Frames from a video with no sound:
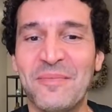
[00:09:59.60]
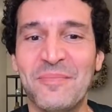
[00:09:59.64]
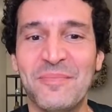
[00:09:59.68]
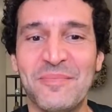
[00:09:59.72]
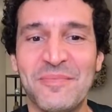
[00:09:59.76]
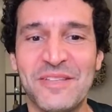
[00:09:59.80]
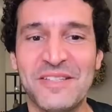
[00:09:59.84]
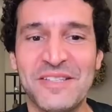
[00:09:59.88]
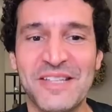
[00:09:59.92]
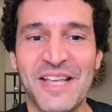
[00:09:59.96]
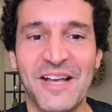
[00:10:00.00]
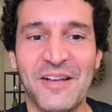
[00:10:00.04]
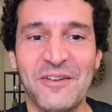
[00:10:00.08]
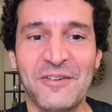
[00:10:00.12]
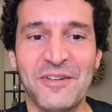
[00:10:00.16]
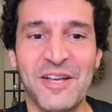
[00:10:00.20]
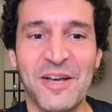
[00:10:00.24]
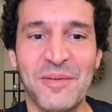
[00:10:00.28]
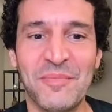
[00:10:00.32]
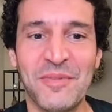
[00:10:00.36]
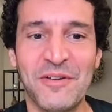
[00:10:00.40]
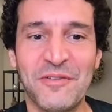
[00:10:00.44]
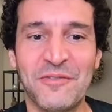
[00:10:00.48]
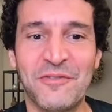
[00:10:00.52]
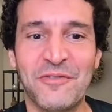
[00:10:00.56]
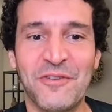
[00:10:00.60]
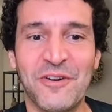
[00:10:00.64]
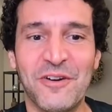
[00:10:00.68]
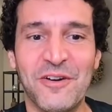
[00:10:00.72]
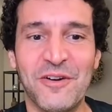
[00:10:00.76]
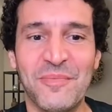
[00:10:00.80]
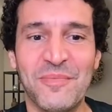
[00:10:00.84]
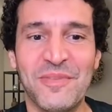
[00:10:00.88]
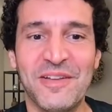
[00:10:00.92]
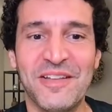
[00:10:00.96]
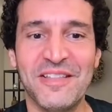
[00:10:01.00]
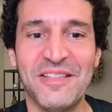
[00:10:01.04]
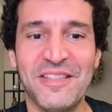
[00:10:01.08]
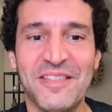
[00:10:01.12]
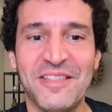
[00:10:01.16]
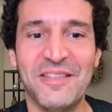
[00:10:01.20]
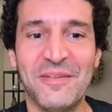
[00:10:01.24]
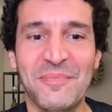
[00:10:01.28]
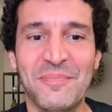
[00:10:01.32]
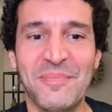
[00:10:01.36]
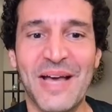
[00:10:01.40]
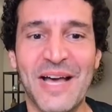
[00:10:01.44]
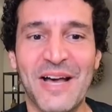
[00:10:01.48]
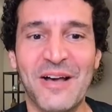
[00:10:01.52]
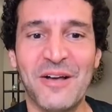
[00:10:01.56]
sound coming from the
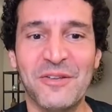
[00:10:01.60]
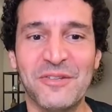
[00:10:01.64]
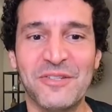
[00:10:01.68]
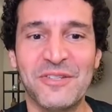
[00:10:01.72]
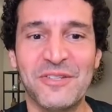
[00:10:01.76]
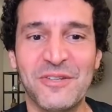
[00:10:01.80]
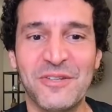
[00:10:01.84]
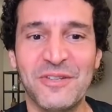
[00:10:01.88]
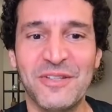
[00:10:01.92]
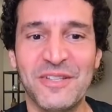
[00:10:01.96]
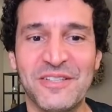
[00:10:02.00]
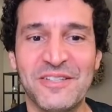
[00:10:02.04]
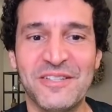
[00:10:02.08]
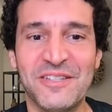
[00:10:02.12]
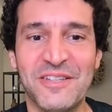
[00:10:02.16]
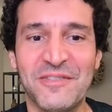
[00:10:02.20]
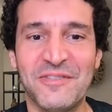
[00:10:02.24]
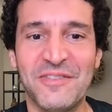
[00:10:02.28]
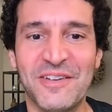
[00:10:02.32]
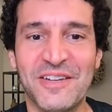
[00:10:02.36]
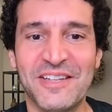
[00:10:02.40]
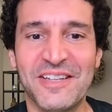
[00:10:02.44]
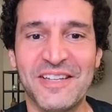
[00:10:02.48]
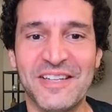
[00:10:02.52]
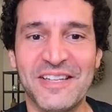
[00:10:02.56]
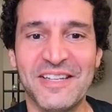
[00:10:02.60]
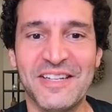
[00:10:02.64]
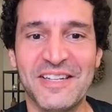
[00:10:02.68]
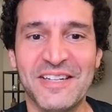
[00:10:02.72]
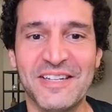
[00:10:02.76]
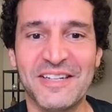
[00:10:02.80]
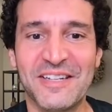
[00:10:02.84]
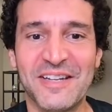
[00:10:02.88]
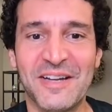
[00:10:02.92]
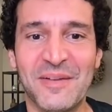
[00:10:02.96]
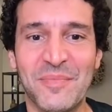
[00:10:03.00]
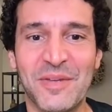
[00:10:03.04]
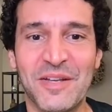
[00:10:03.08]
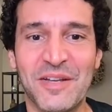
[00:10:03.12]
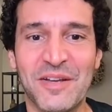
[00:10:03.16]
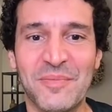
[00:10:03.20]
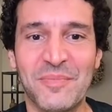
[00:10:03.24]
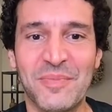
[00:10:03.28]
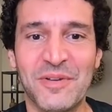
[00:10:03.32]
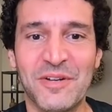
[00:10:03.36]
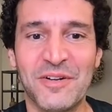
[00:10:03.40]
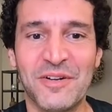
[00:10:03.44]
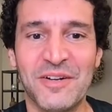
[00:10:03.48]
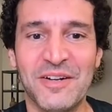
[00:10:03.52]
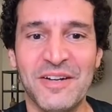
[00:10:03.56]
mouse. So let's see if I can get it coming up
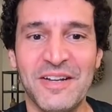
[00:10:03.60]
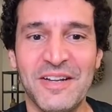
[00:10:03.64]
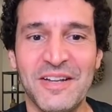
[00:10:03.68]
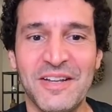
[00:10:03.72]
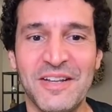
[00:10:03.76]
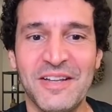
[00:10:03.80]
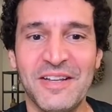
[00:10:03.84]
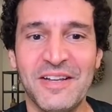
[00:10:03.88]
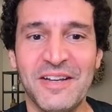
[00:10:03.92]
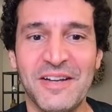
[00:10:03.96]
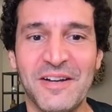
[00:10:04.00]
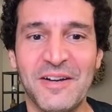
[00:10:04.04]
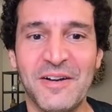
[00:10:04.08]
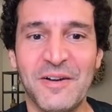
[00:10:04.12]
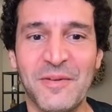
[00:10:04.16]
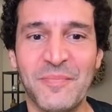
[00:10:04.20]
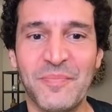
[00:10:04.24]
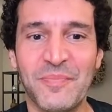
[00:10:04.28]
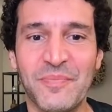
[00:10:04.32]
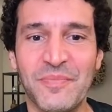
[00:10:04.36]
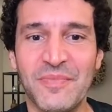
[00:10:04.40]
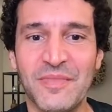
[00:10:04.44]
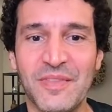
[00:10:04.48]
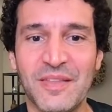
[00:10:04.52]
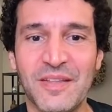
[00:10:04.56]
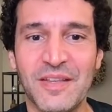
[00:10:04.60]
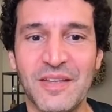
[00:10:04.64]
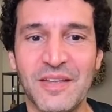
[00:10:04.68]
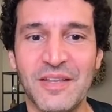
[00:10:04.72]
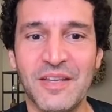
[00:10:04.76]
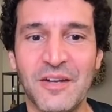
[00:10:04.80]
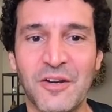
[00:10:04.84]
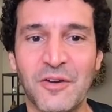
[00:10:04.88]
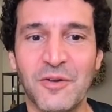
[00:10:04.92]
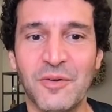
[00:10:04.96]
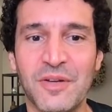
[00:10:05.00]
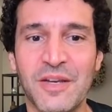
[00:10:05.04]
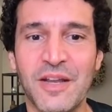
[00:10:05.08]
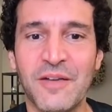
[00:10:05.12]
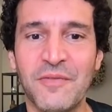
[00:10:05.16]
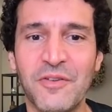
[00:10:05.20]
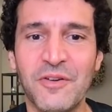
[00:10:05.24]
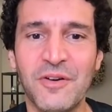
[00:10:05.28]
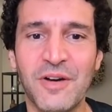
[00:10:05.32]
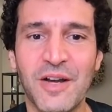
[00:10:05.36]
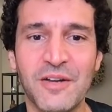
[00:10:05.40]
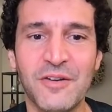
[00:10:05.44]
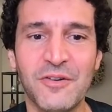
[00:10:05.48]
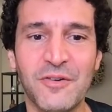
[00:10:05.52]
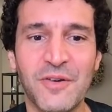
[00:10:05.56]
here. You know, never
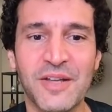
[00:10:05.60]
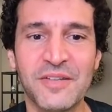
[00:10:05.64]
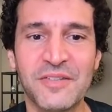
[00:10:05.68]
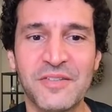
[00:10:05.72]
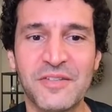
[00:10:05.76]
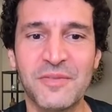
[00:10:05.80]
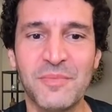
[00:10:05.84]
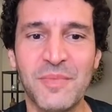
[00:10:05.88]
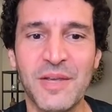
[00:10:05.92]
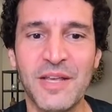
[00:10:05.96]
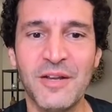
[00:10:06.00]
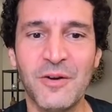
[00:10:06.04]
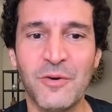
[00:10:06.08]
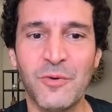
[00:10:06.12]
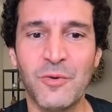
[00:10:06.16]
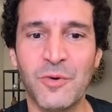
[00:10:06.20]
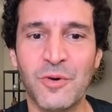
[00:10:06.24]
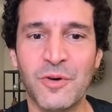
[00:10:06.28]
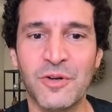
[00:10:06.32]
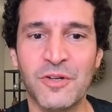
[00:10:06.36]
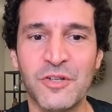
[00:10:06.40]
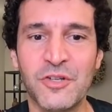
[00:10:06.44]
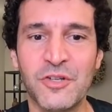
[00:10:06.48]
underestimate or